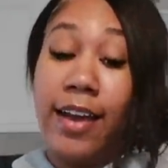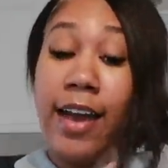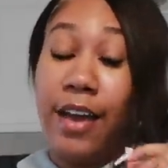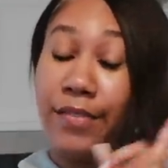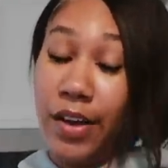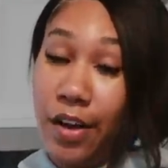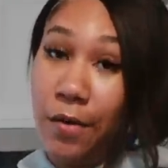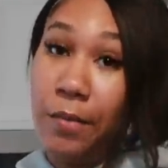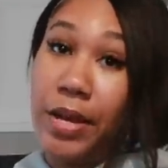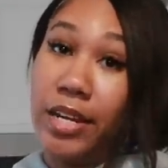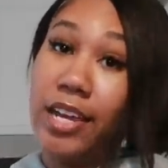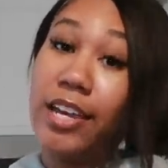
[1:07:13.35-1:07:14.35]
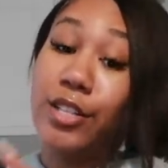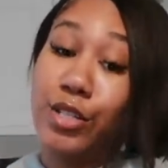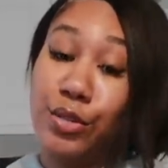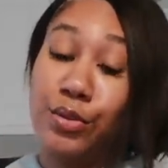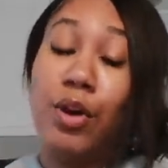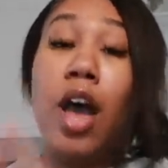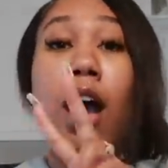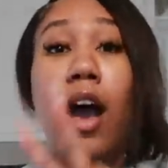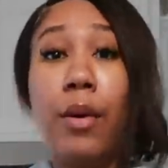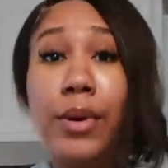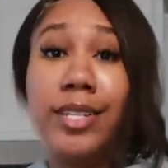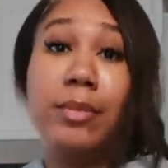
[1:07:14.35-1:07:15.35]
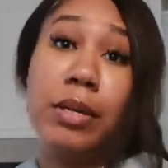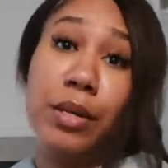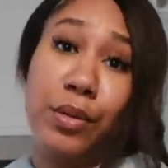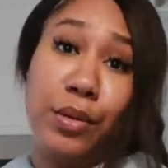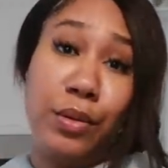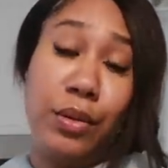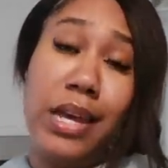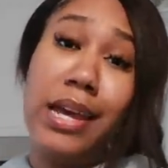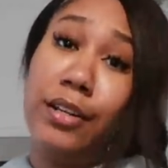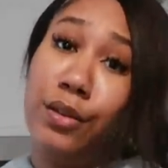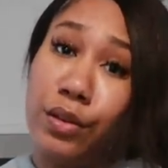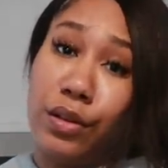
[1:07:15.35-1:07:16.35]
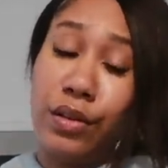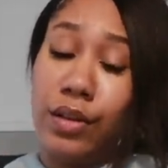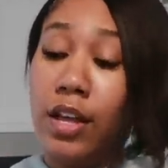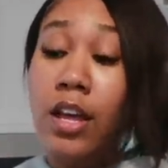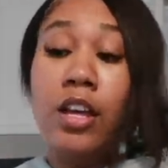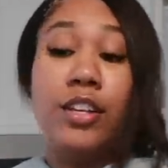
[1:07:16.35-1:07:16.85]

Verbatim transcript: have her own money, and two, always smell good and look good.